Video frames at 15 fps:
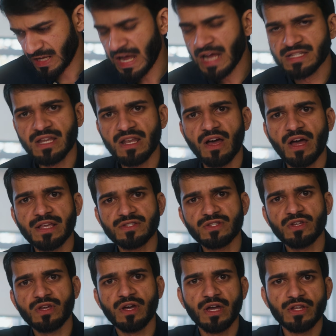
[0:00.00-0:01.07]
catalyzed
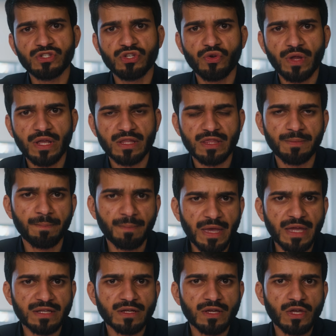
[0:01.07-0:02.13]
during the
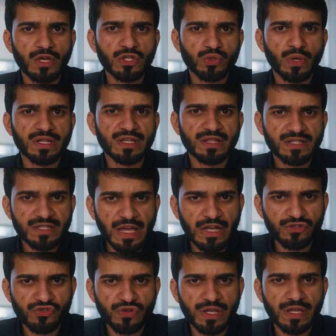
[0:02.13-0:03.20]
mid-20th
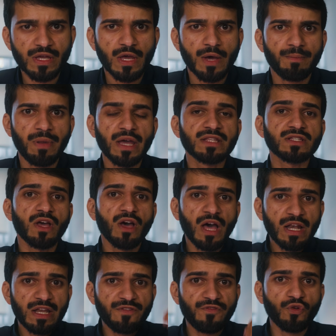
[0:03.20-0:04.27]
century, but its
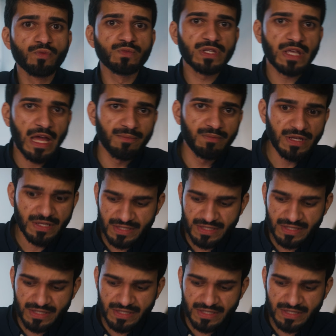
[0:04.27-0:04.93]
early forms can be